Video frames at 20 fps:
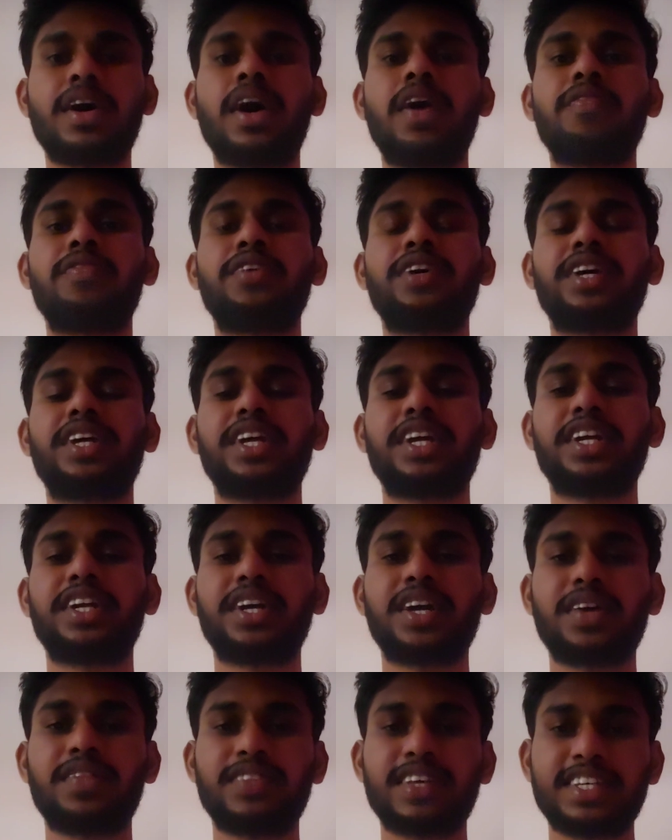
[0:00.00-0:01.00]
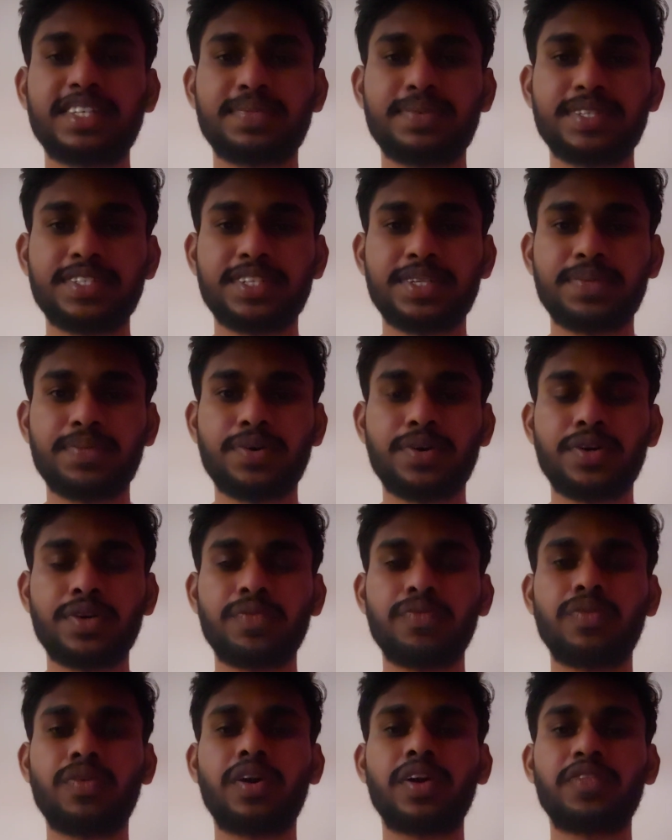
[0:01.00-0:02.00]
After creating up the expense report,
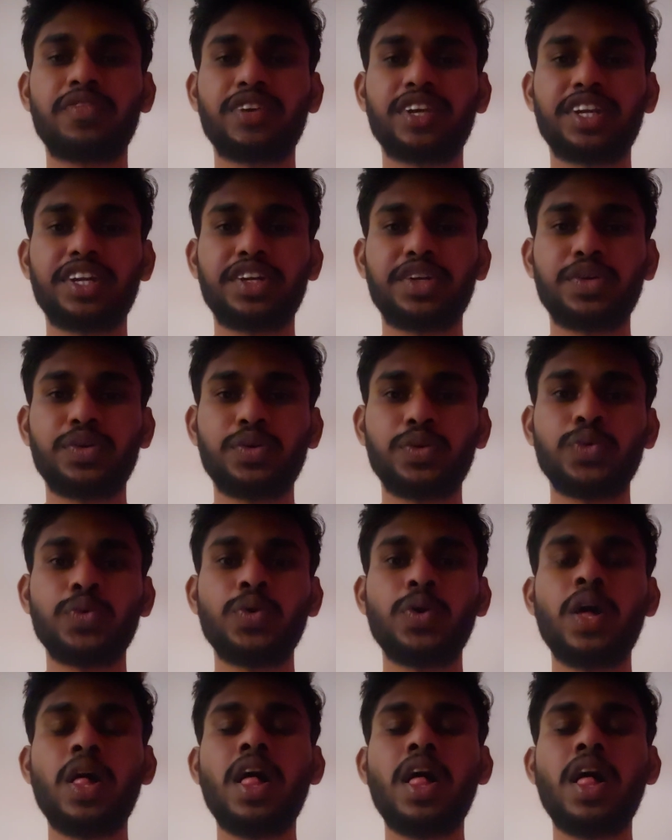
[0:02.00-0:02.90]
what we need to do